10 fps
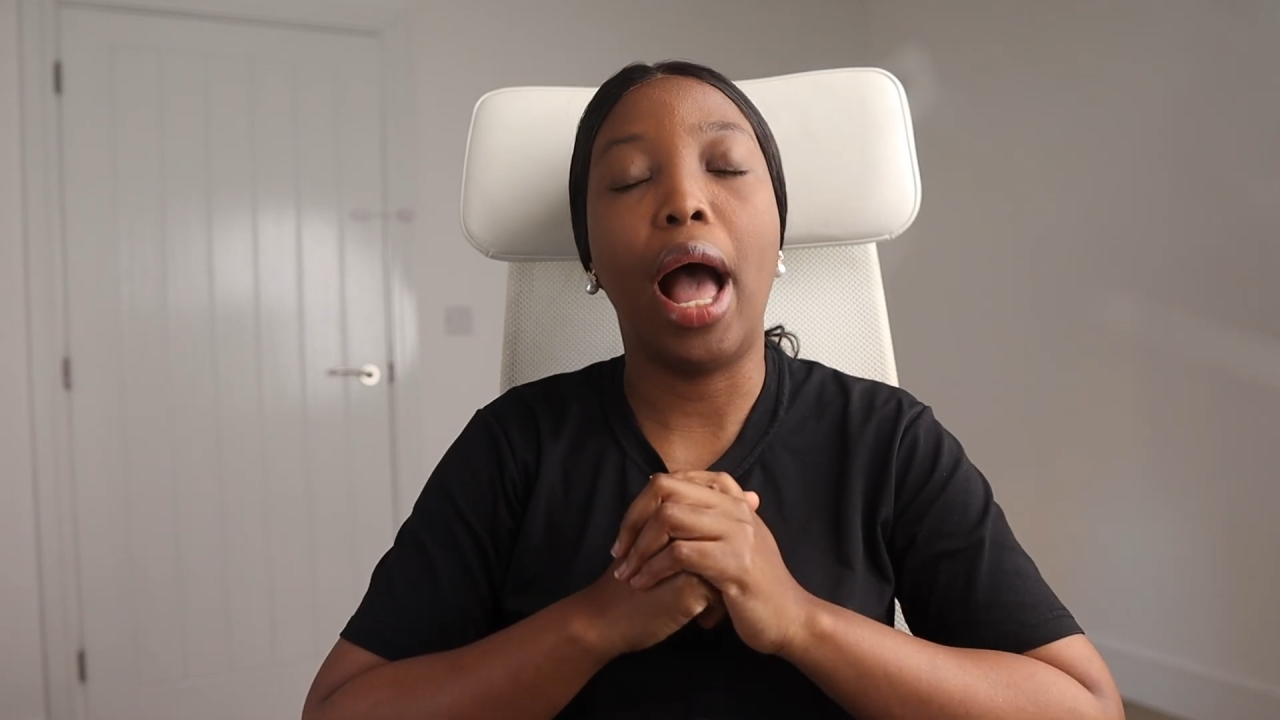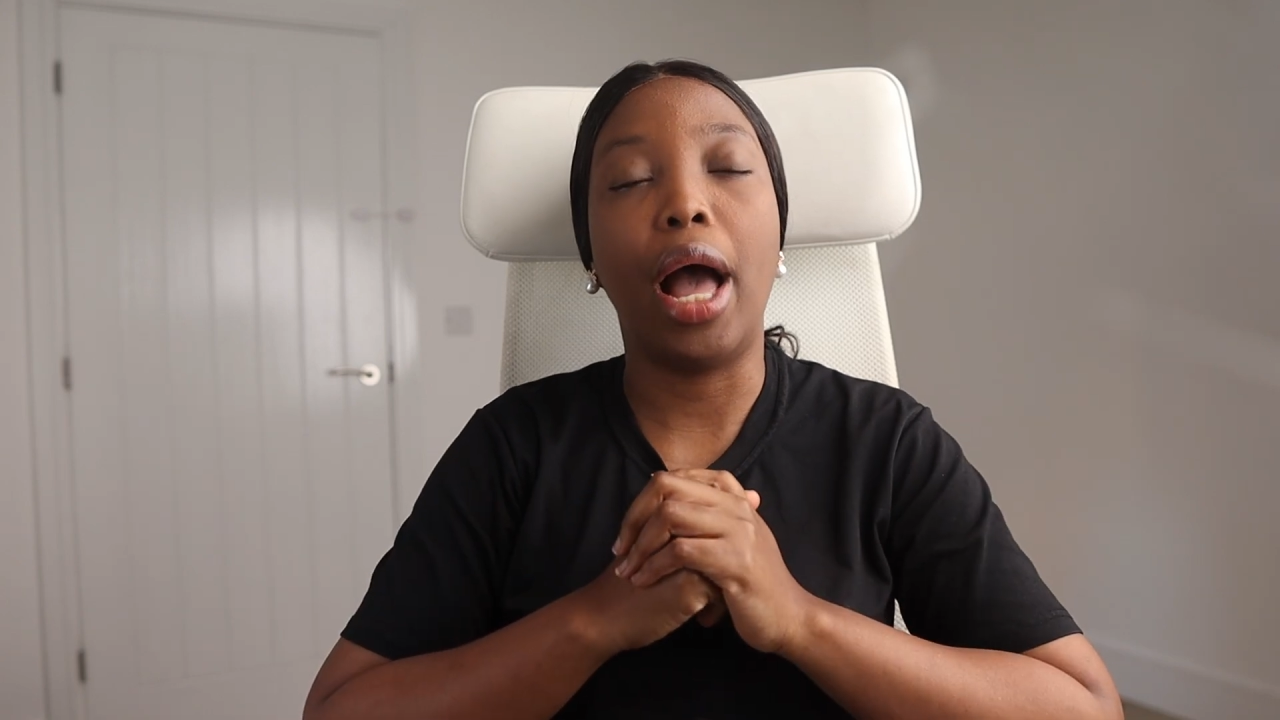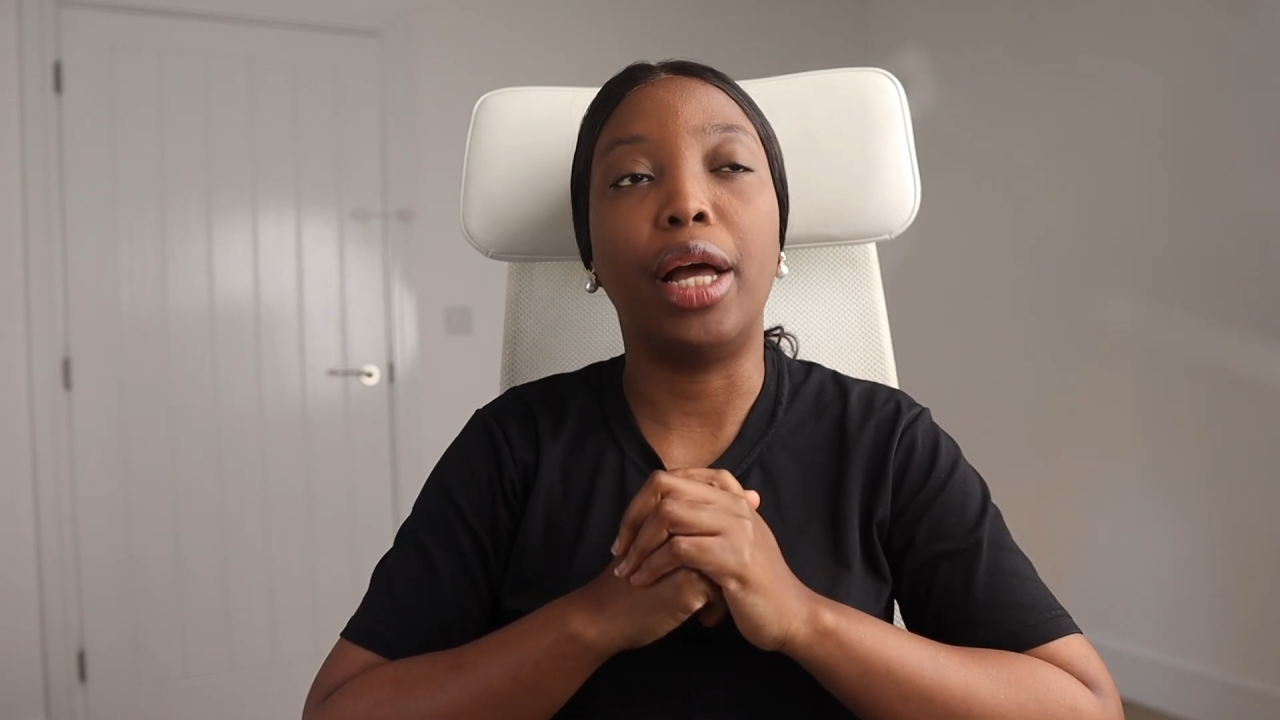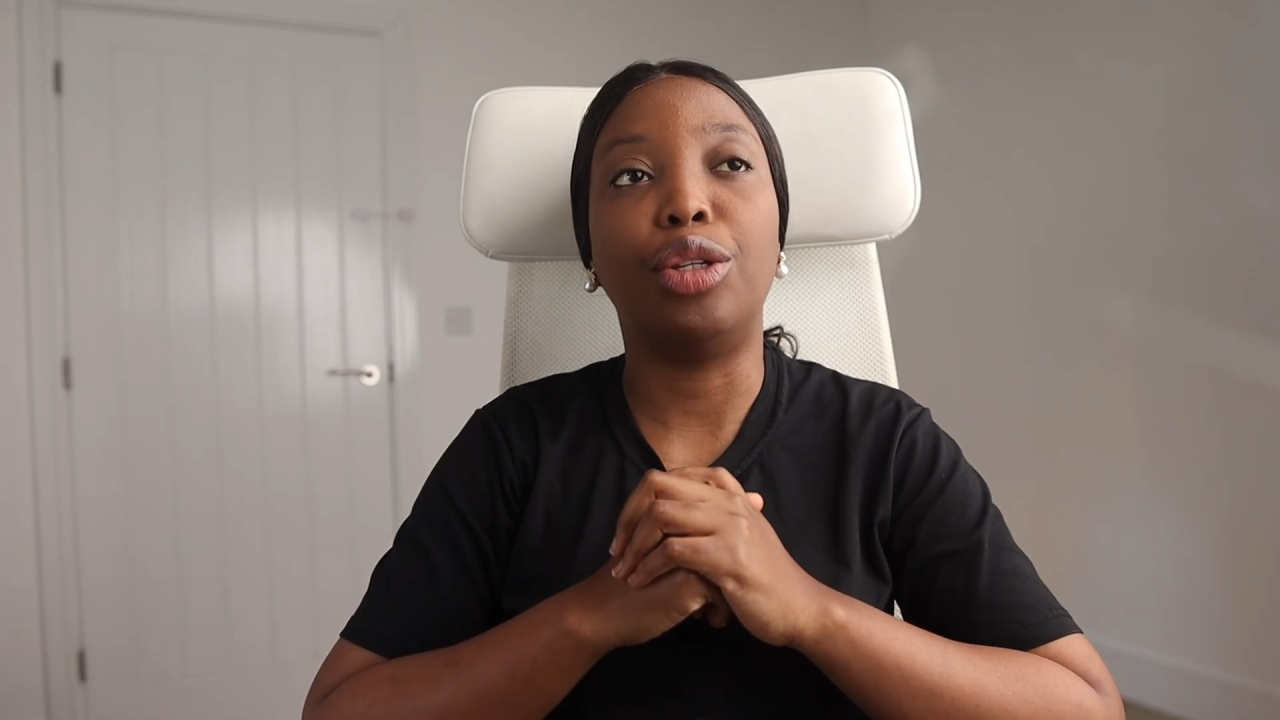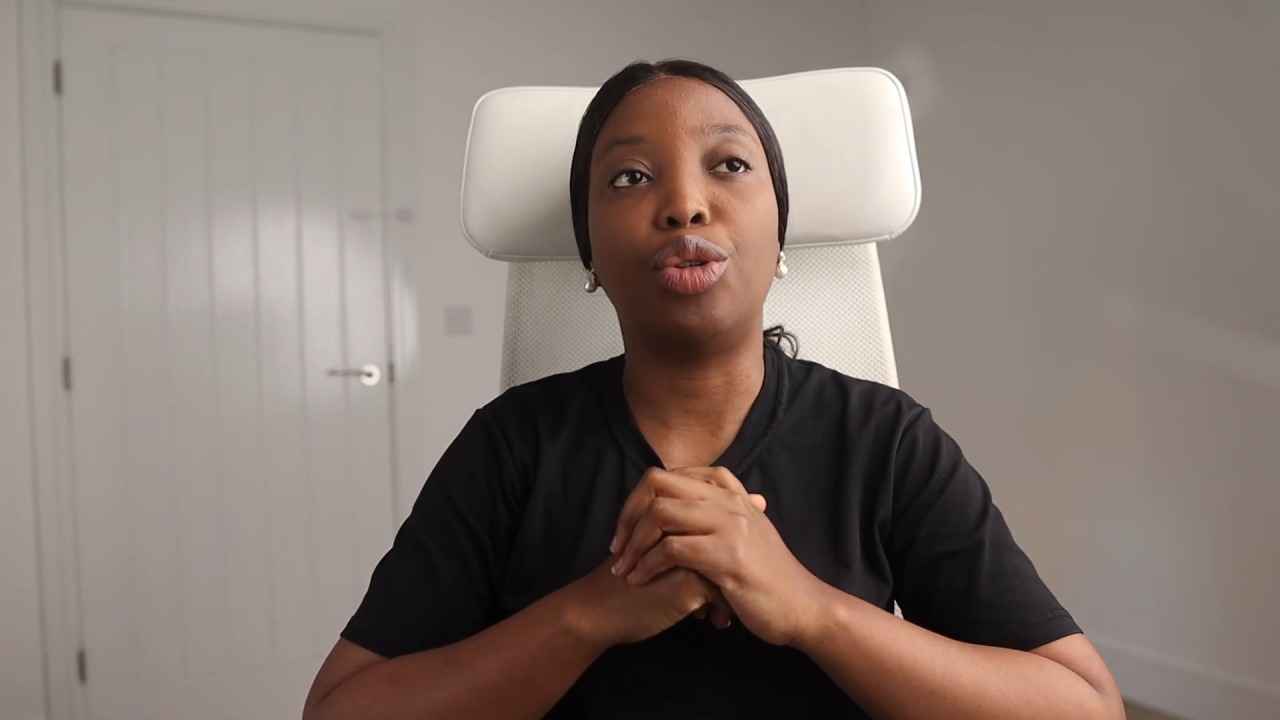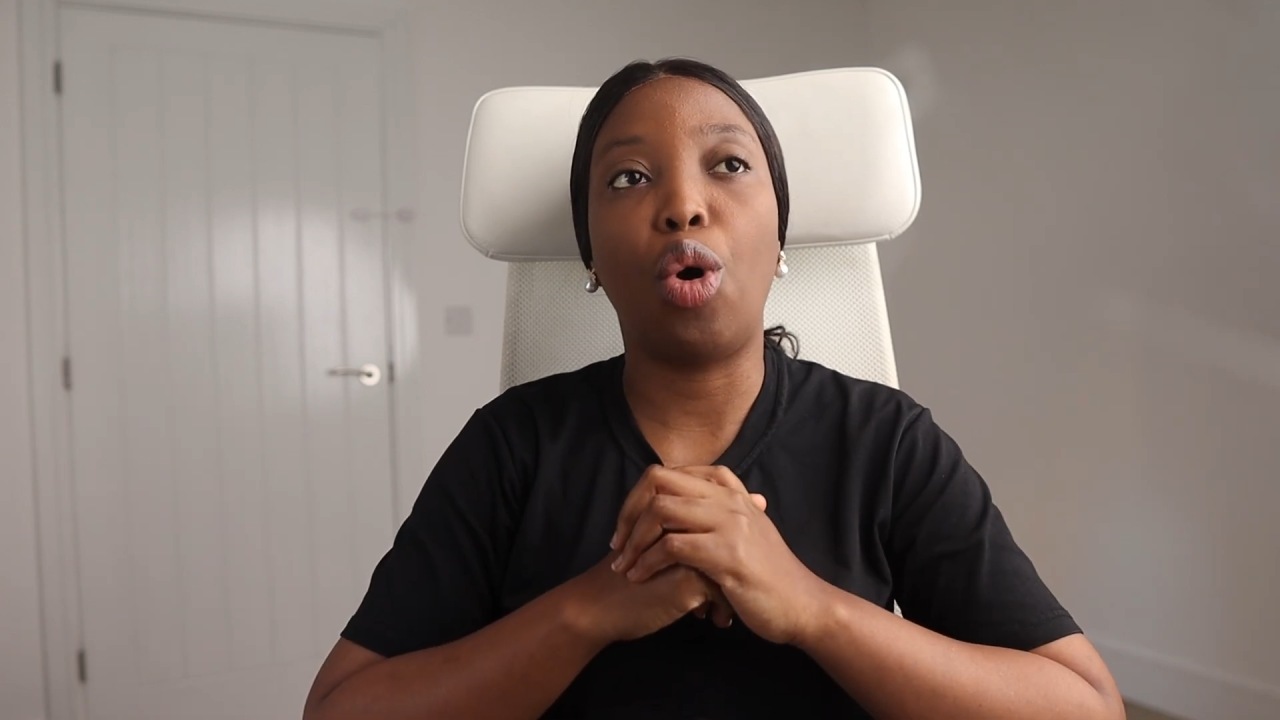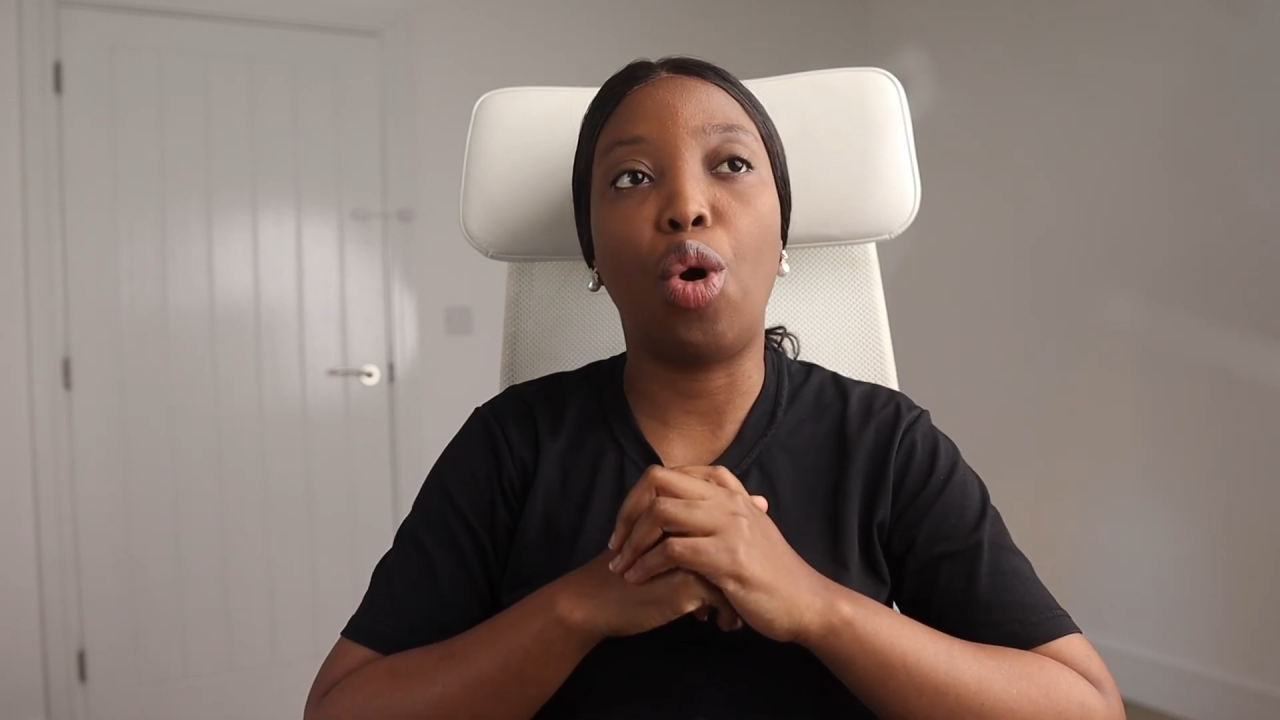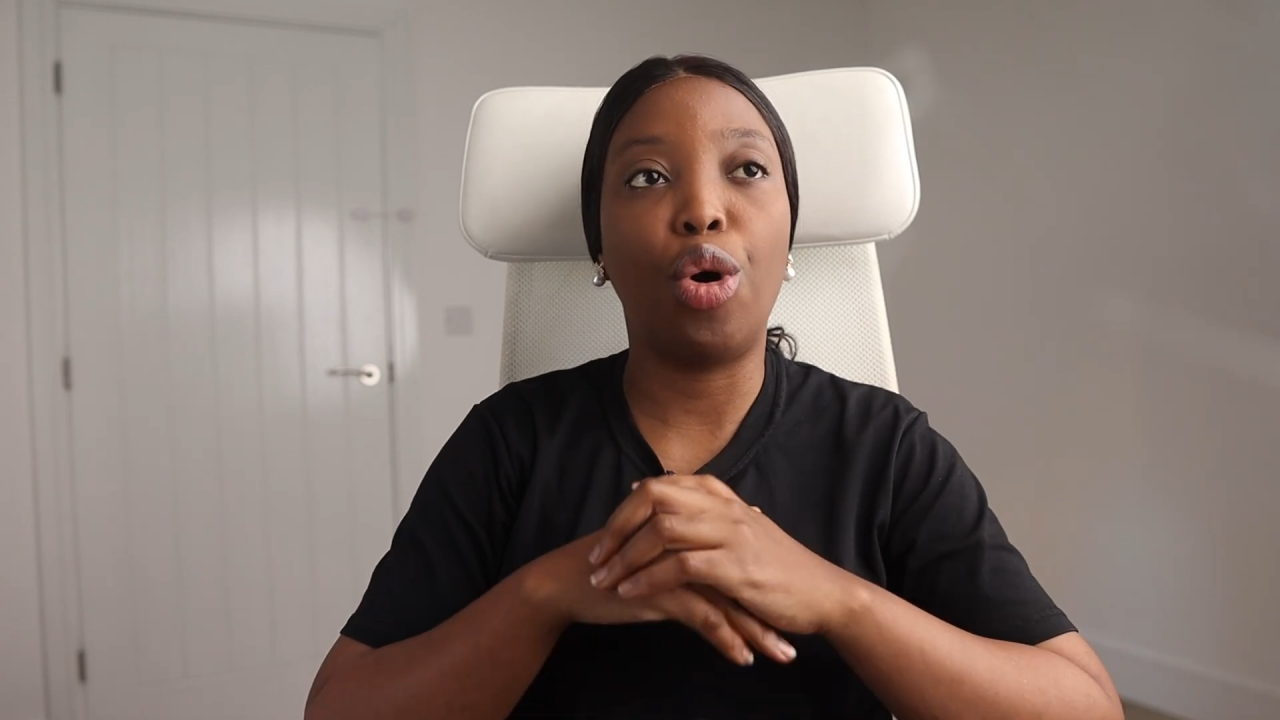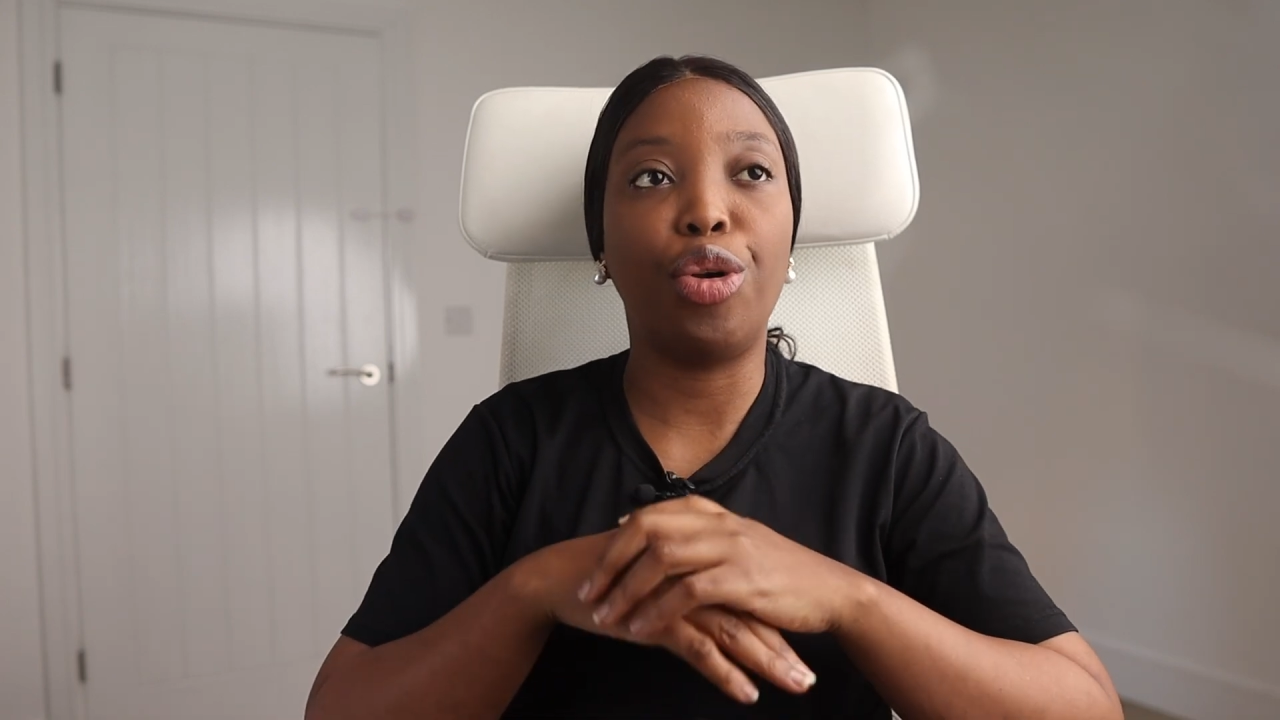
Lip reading: and all